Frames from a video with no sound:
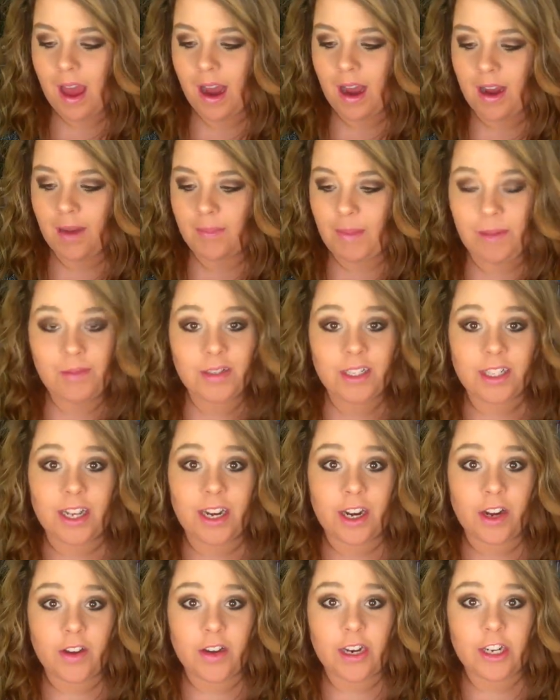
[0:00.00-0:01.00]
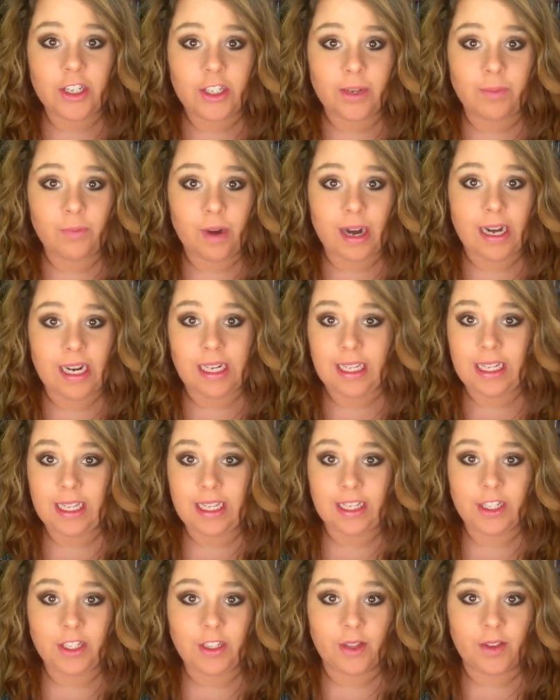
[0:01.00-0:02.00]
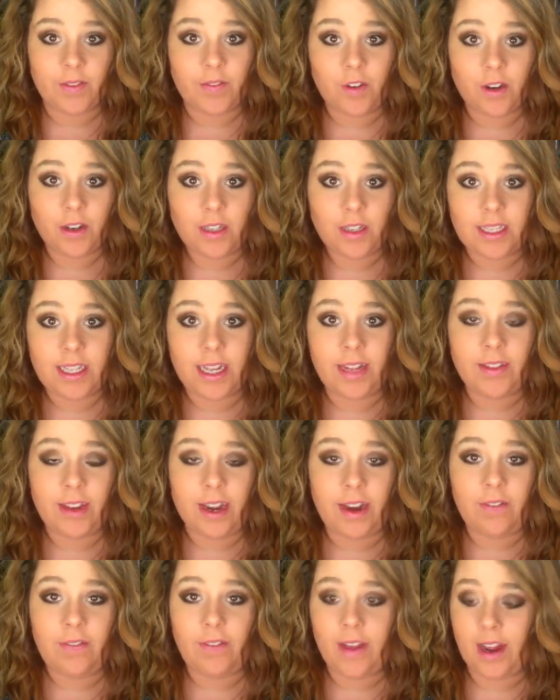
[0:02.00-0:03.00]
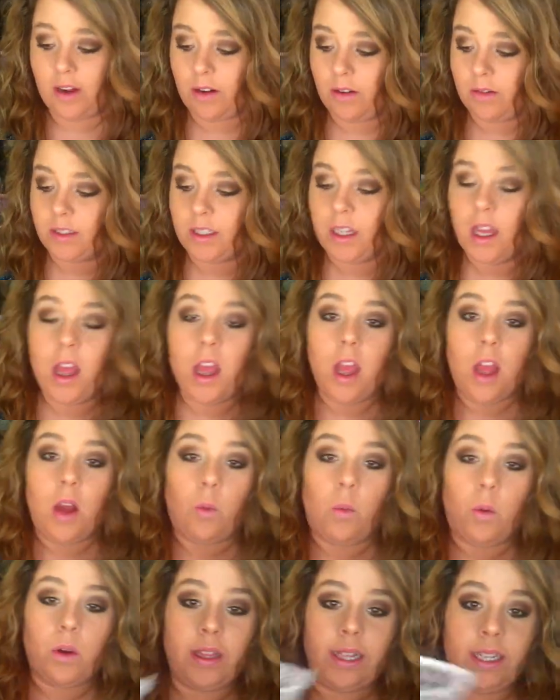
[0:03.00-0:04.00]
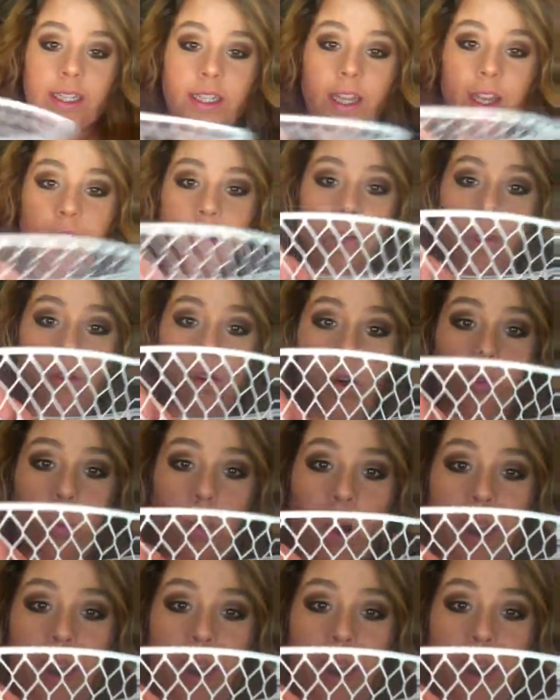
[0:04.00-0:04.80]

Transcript: Um, I'm just going to go ahead and jump right into this. So the first thing that I found were these cute little